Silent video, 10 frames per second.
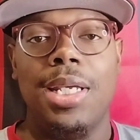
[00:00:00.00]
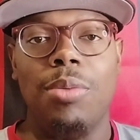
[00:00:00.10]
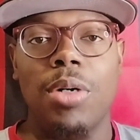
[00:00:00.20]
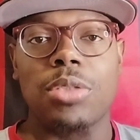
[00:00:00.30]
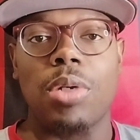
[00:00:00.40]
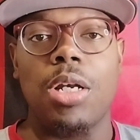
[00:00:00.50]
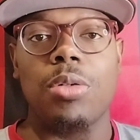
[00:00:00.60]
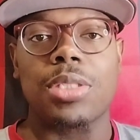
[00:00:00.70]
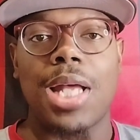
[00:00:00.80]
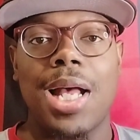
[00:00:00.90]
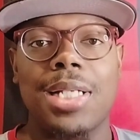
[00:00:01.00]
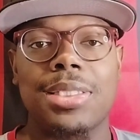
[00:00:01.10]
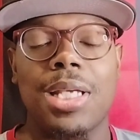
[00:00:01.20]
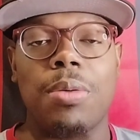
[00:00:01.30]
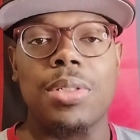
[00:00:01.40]
He was one of those
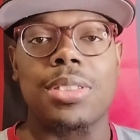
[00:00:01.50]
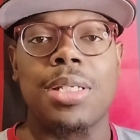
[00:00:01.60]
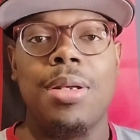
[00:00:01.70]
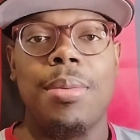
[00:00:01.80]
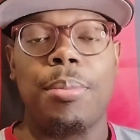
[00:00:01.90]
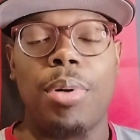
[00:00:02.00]
guys that was